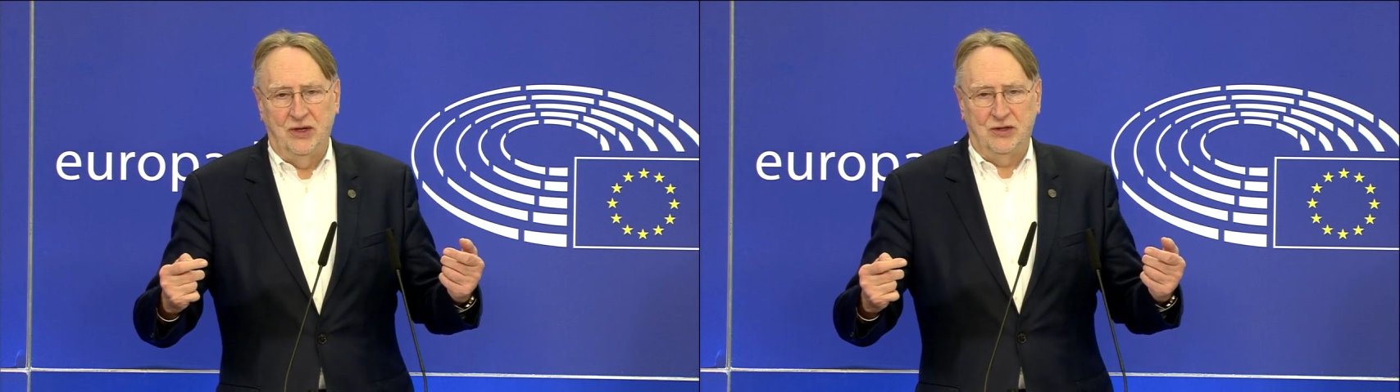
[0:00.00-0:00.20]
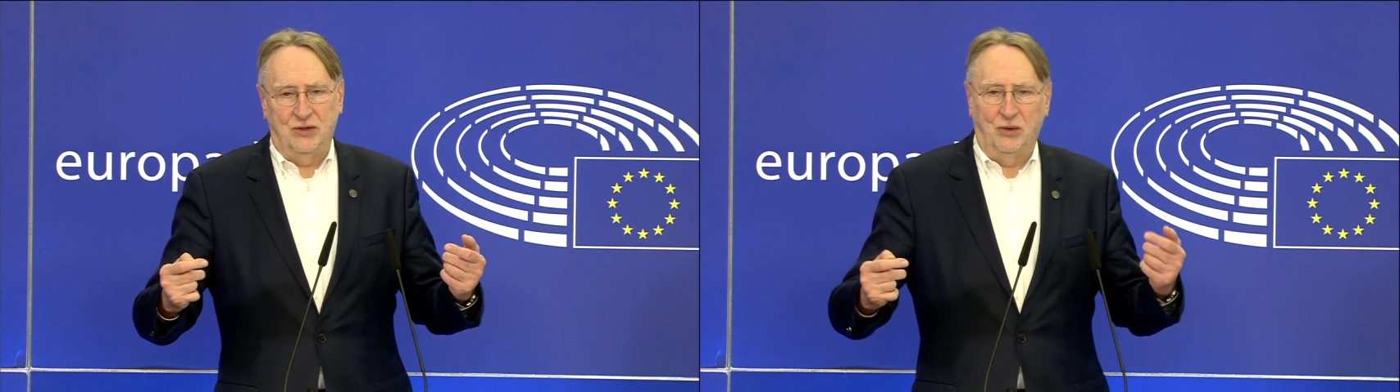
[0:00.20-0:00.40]

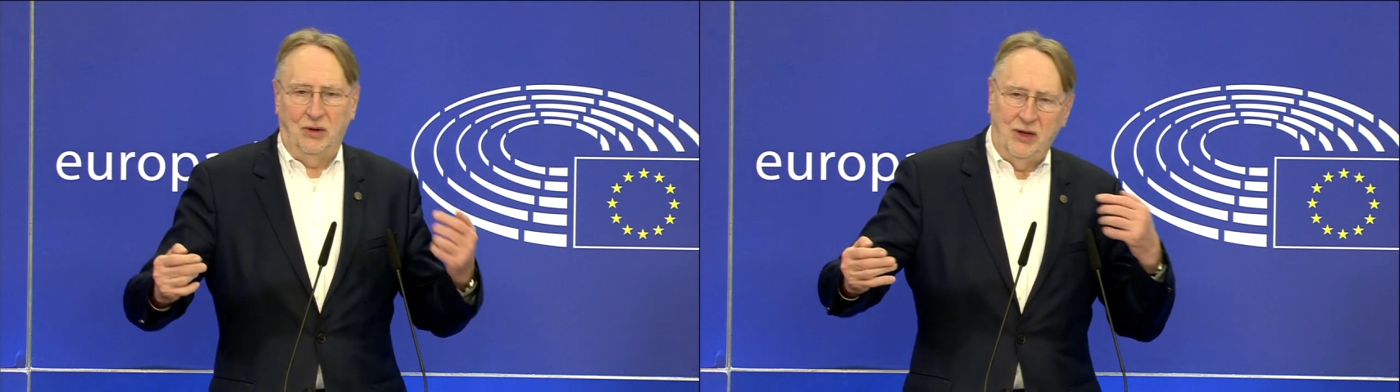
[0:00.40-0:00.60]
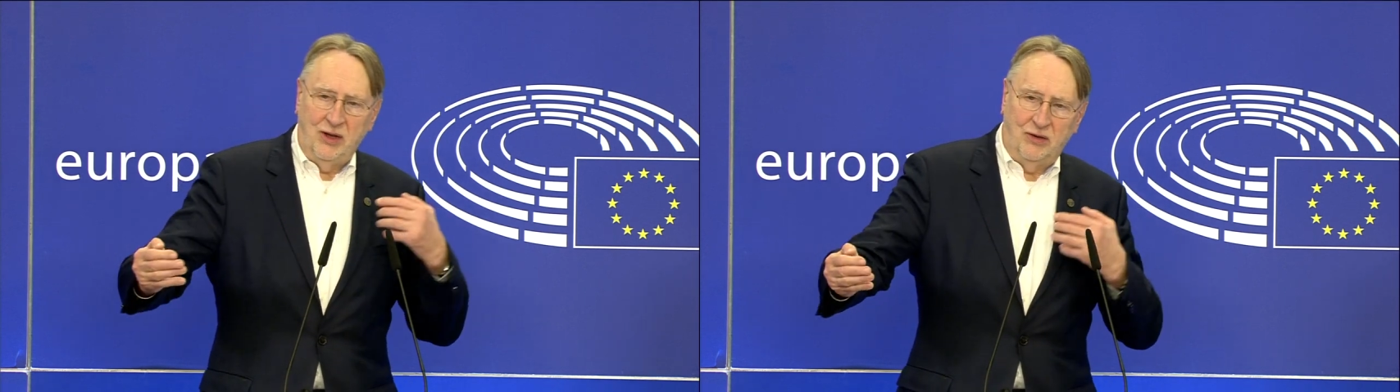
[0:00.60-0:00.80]

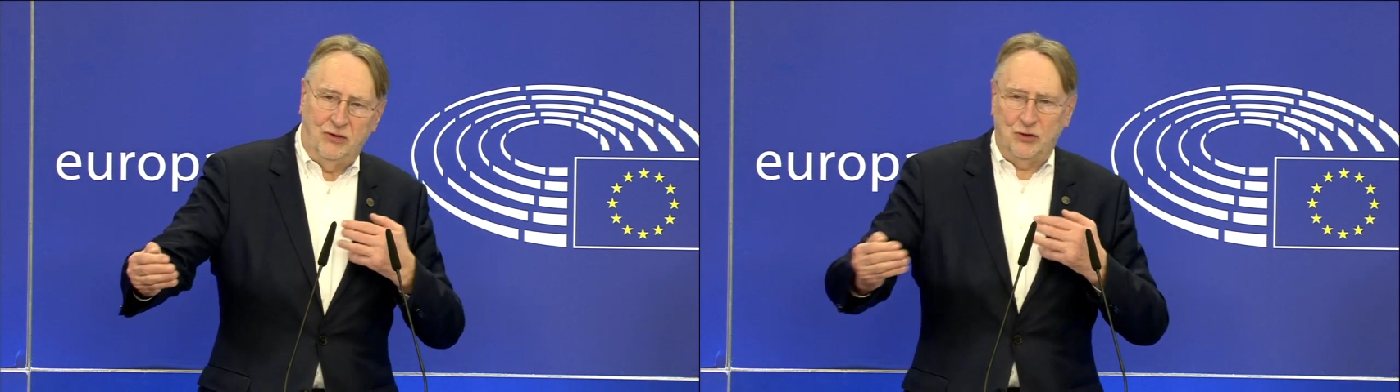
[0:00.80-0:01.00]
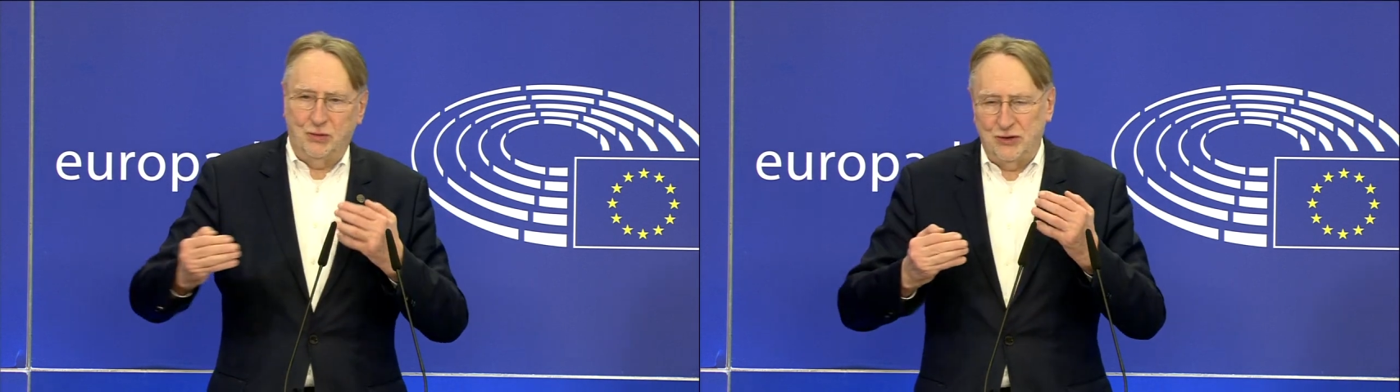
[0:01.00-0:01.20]
So
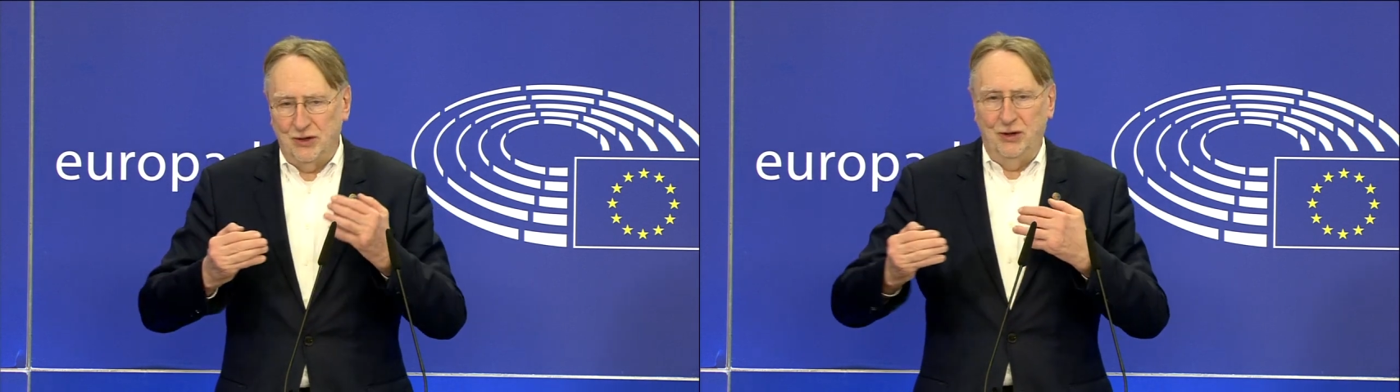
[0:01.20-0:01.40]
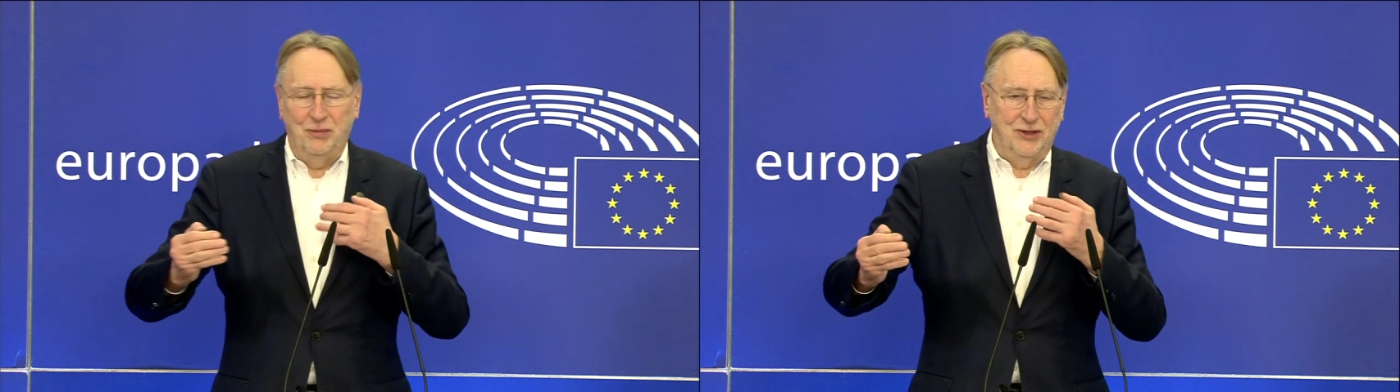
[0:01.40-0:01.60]
this was a
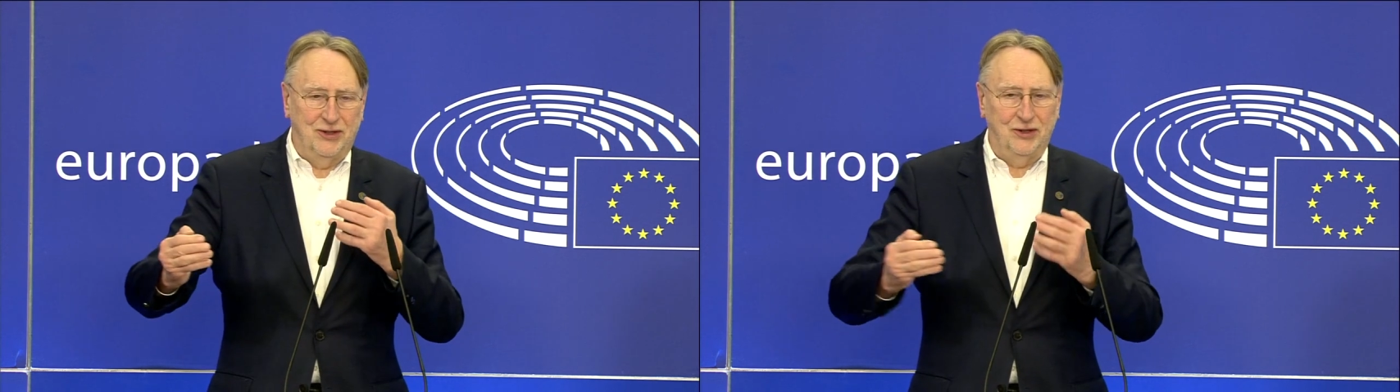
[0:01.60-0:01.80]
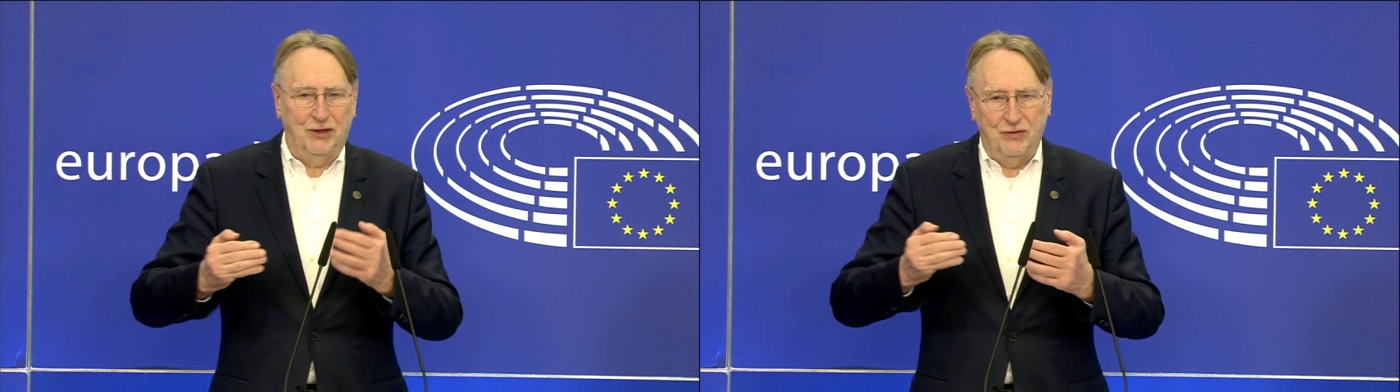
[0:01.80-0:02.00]
little
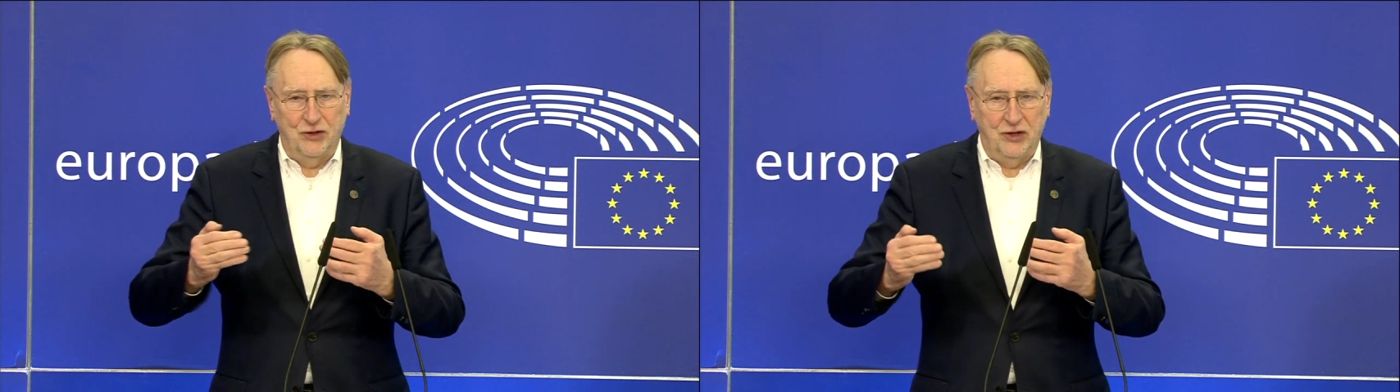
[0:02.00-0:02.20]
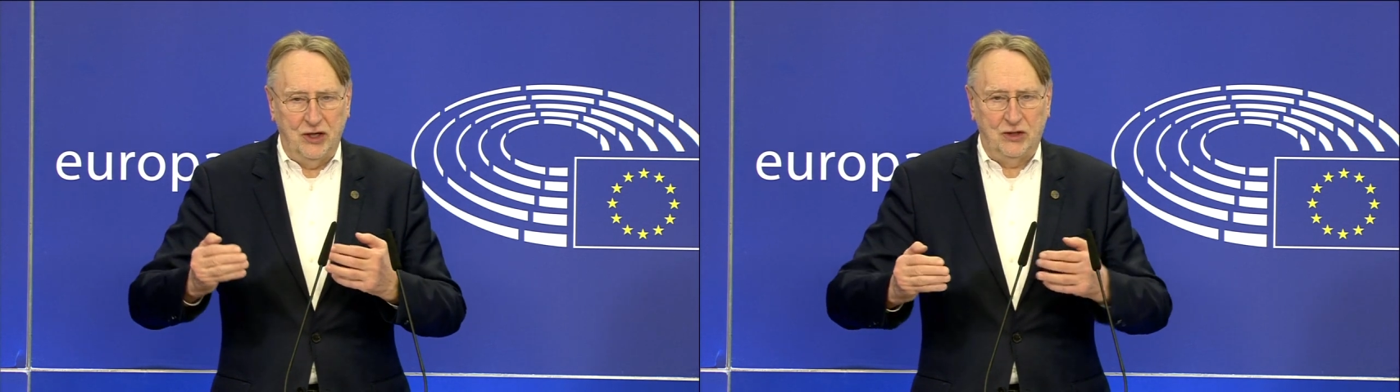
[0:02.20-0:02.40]
bit give
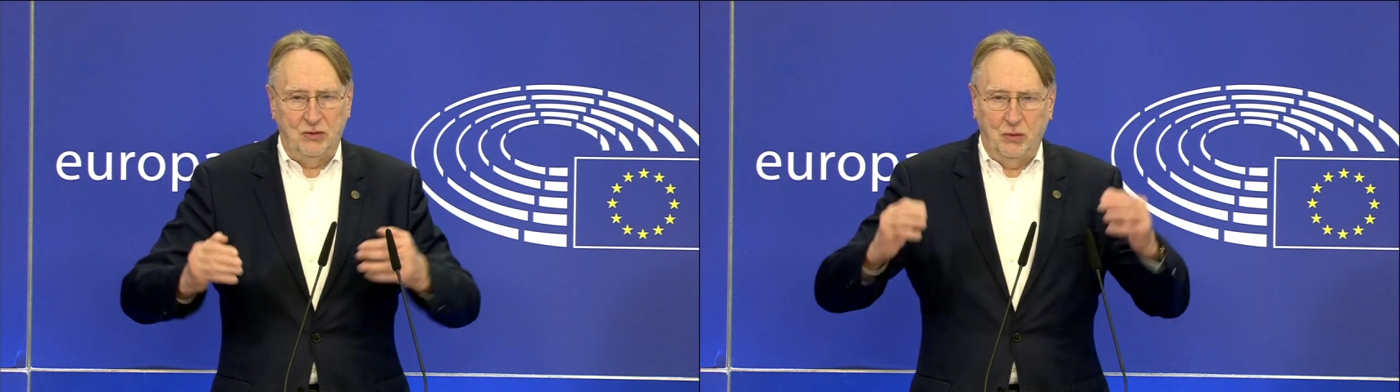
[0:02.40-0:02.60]
and take.